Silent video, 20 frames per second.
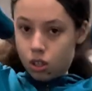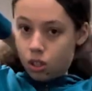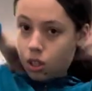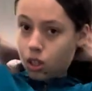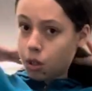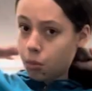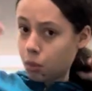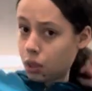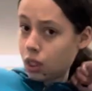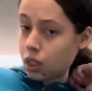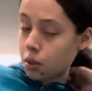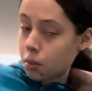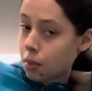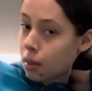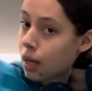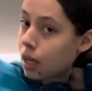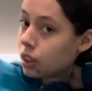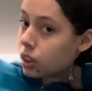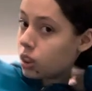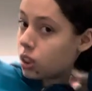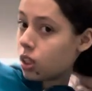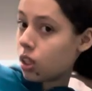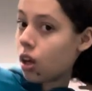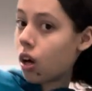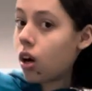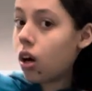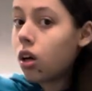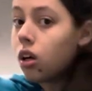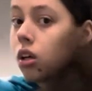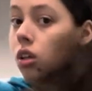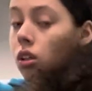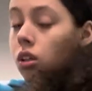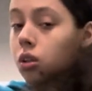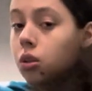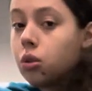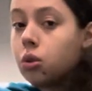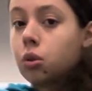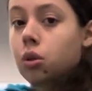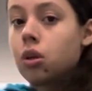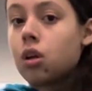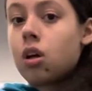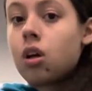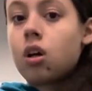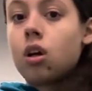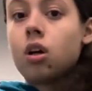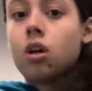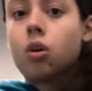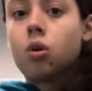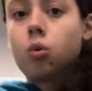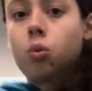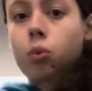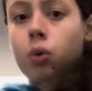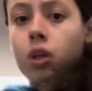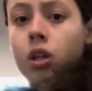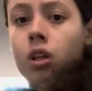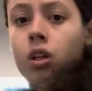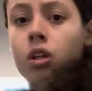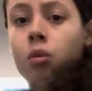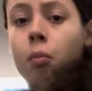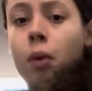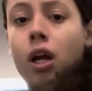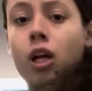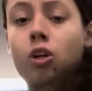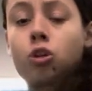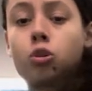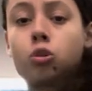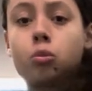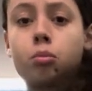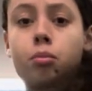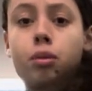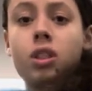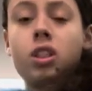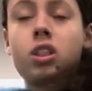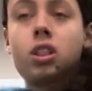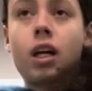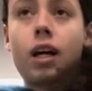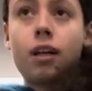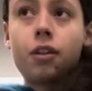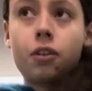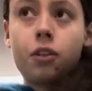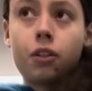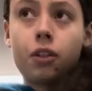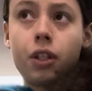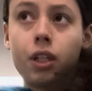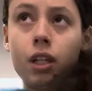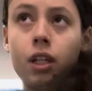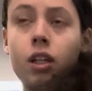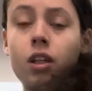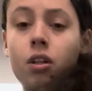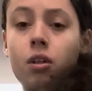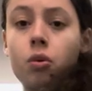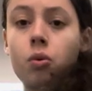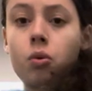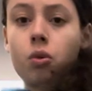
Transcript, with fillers: I'm gonna get back to y'all when my group is either here